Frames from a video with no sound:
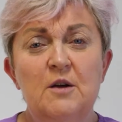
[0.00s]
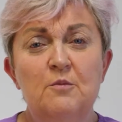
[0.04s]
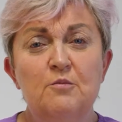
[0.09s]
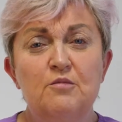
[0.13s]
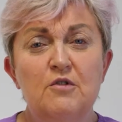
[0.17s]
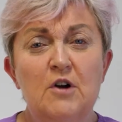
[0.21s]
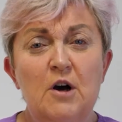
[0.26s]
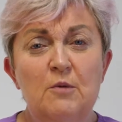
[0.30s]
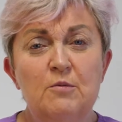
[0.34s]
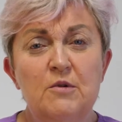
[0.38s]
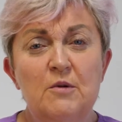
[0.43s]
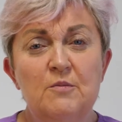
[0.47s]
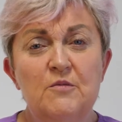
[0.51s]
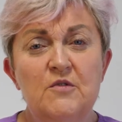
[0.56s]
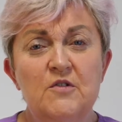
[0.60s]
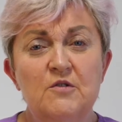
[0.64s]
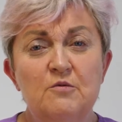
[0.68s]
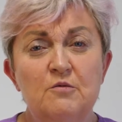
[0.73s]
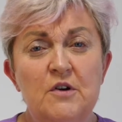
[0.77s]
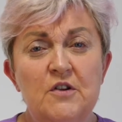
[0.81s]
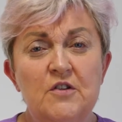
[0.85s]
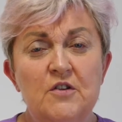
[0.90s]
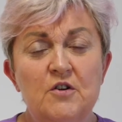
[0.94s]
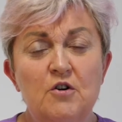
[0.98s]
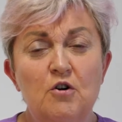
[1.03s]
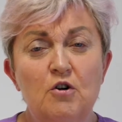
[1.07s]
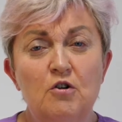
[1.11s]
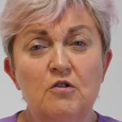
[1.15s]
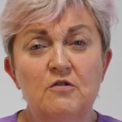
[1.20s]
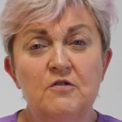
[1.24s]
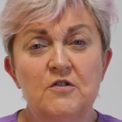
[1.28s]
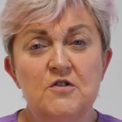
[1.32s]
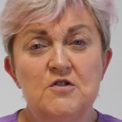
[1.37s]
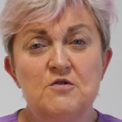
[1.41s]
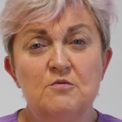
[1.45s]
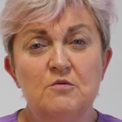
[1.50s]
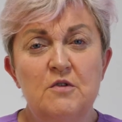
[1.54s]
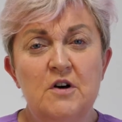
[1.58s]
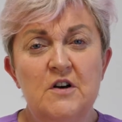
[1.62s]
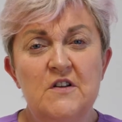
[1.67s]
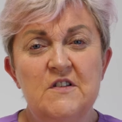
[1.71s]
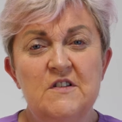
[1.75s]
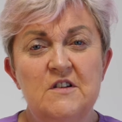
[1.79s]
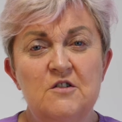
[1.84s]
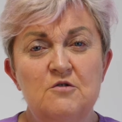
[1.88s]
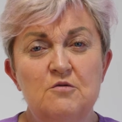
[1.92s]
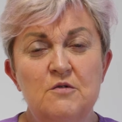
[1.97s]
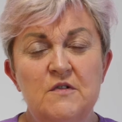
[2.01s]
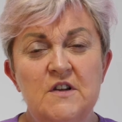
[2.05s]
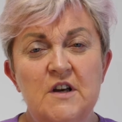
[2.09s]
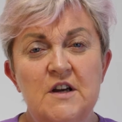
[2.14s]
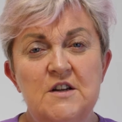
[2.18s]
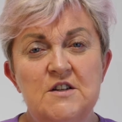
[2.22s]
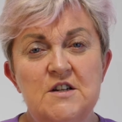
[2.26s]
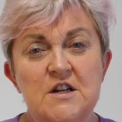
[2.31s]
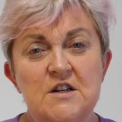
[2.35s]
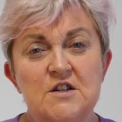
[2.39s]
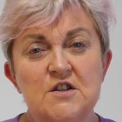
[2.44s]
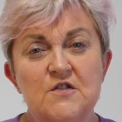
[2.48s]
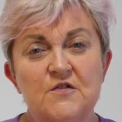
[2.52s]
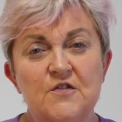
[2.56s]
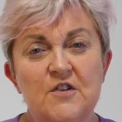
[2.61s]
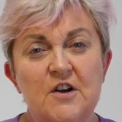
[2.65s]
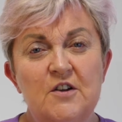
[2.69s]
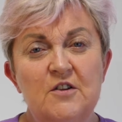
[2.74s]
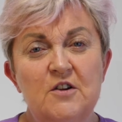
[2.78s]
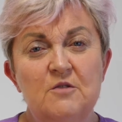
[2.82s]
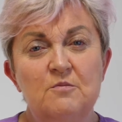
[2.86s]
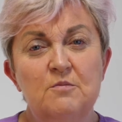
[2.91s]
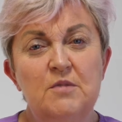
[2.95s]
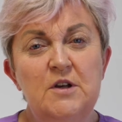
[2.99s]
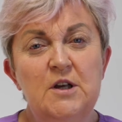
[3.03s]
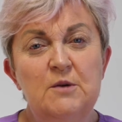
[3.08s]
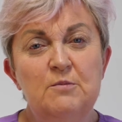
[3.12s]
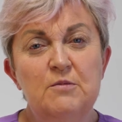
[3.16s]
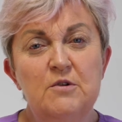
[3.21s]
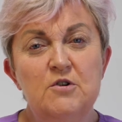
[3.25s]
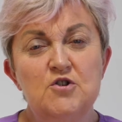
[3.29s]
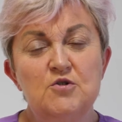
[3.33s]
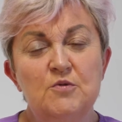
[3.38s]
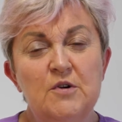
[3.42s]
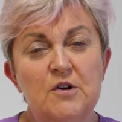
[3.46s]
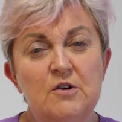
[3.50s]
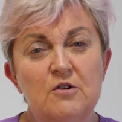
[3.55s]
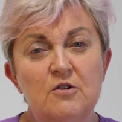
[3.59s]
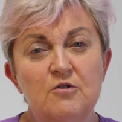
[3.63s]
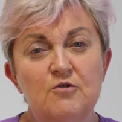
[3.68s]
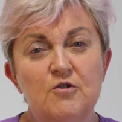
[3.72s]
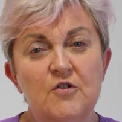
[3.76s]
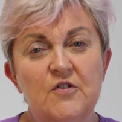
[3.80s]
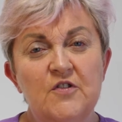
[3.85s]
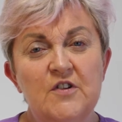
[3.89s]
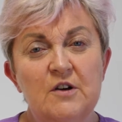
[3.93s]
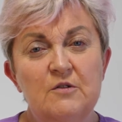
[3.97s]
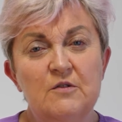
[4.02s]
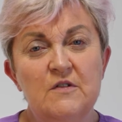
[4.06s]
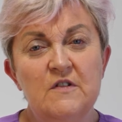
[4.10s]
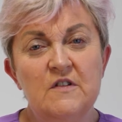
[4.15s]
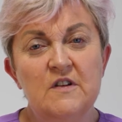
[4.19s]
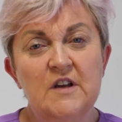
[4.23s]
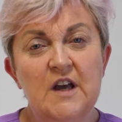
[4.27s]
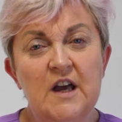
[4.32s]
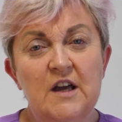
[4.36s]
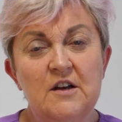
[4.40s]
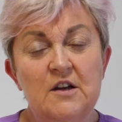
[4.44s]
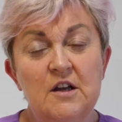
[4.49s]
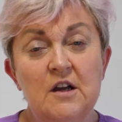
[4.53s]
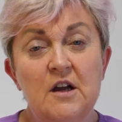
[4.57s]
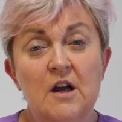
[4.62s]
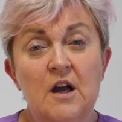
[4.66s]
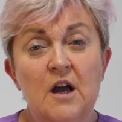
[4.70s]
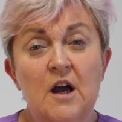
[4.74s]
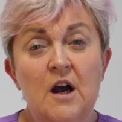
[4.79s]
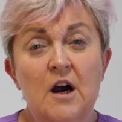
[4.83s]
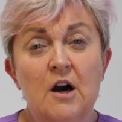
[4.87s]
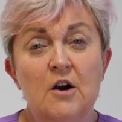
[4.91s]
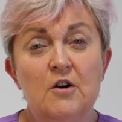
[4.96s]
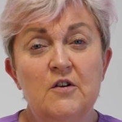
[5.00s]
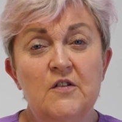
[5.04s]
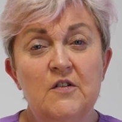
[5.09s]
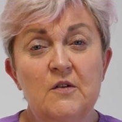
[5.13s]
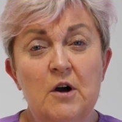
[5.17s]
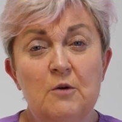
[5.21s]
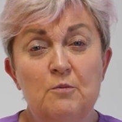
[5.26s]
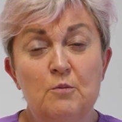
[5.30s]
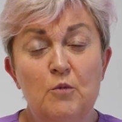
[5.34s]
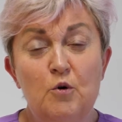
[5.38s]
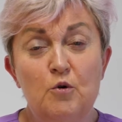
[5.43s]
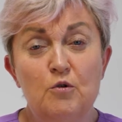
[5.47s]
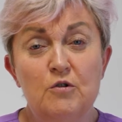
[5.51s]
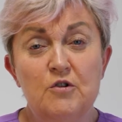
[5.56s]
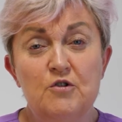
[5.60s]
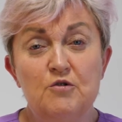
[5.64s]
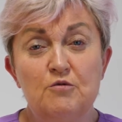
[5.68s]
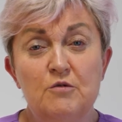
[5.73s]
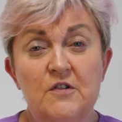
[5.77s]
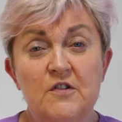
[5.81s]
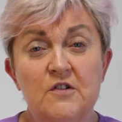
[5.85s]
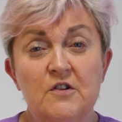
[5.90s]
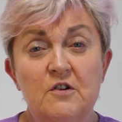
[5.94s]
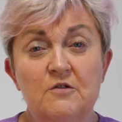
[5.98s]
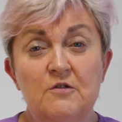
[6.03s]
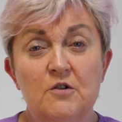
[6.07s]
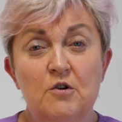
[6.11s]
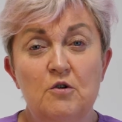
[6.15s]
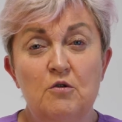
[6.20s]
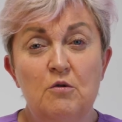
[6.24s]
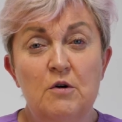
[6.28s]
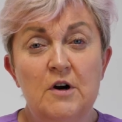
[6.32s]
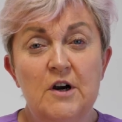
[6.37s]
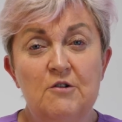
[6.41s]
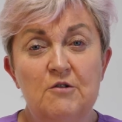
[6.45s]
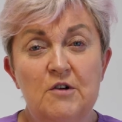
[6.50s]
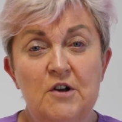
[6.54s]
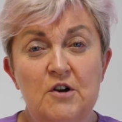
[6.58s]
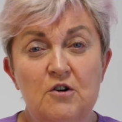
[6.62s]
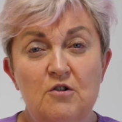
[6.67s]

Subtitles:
problems with COVID was it was identified that people doing ultrasound scanning are more at risk of acquiring